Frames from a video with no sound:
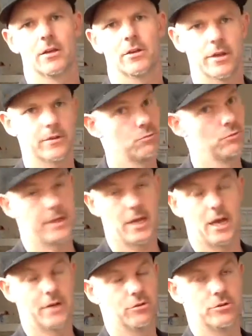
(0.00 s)
It's really
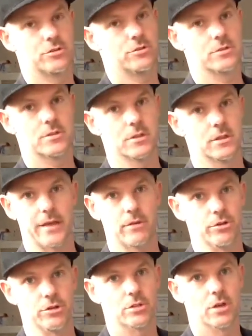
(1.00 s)
hard not to use the
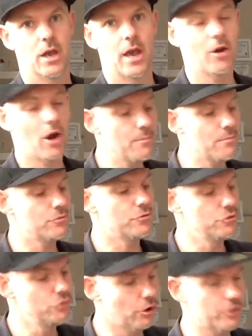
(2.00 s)
language, and I'm
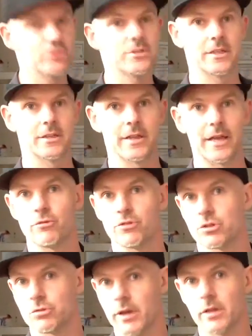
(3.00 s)
not using the
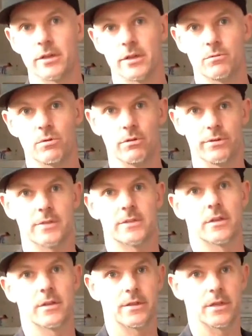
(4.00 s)
language correctly as well. That's
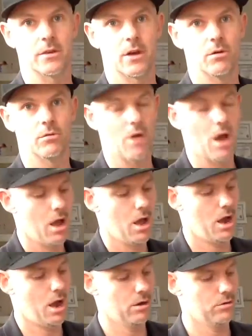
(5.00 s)
the other thing. I
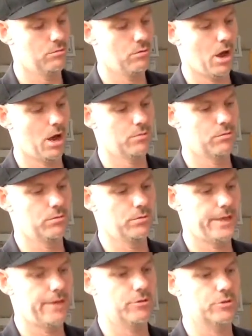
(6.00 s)
will
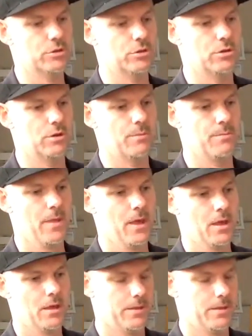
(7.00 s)
hear a term